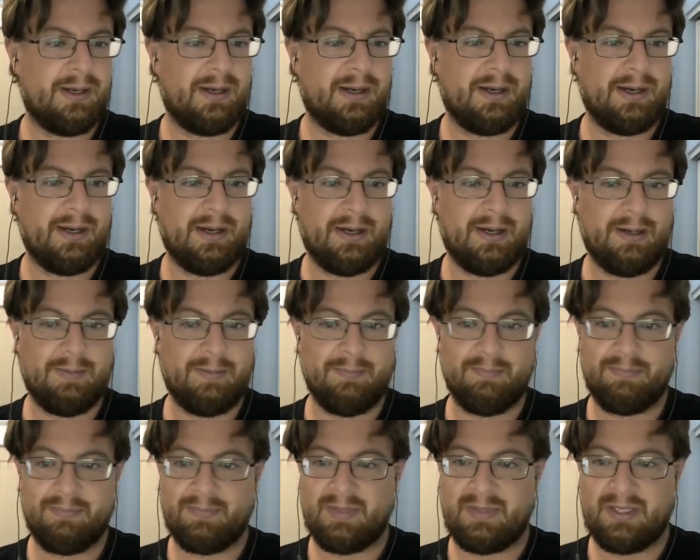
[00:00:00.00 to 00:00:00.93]

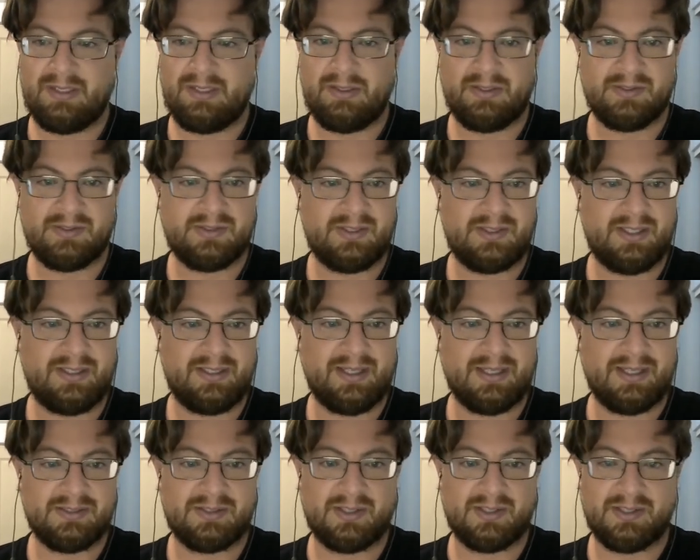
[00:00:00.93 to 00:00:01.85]
And you can see that
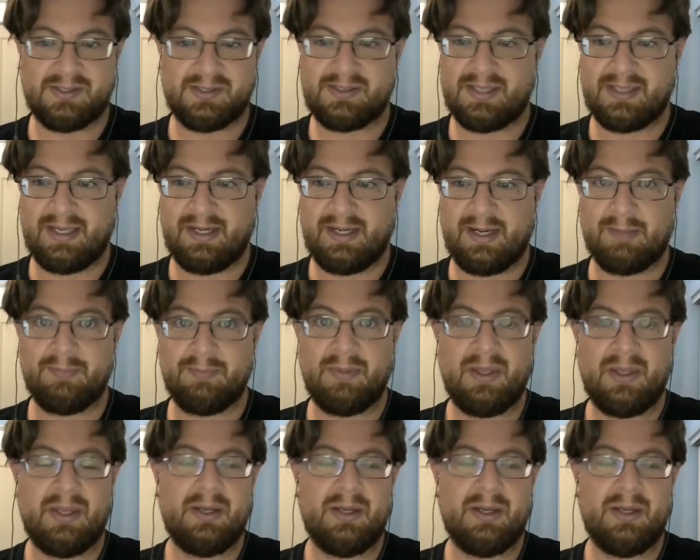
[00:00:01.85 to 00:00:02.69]
that's all set up.